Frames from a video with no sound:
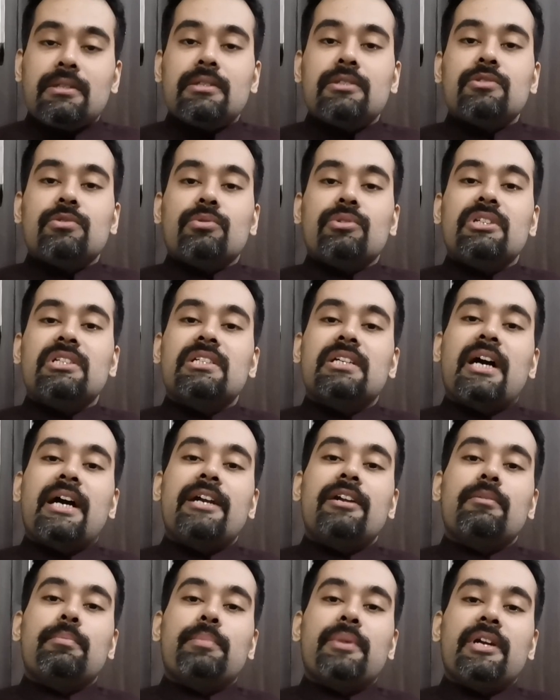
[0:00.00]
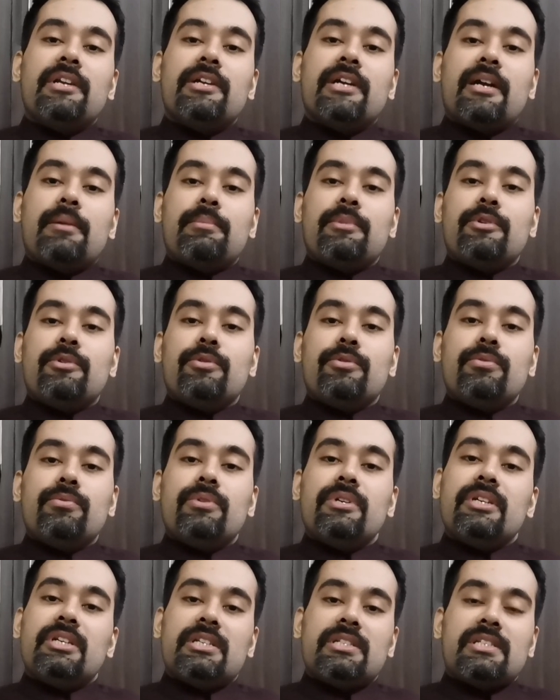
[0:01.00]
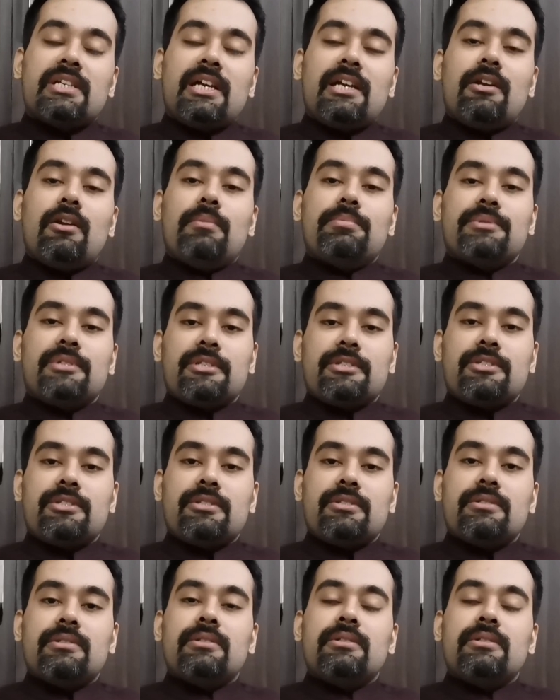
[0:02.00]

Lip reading: So this kind of pain can be due to intestinal obstruction.